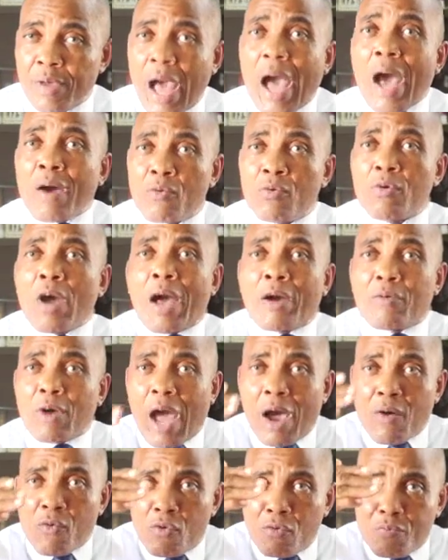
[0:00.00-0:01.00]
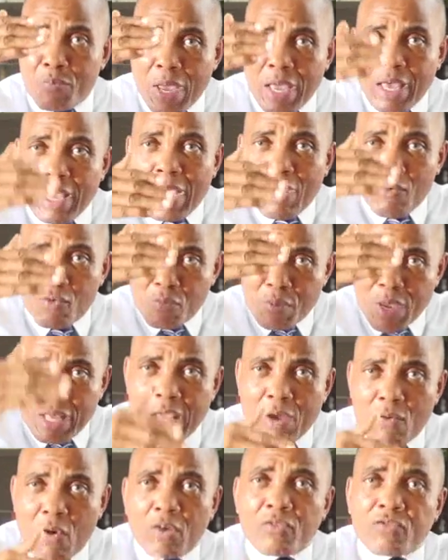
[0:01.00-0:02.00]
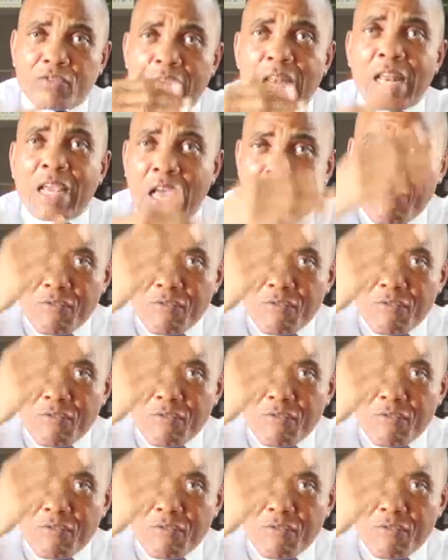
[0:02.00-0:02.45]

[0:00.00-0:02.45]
I will be the one telling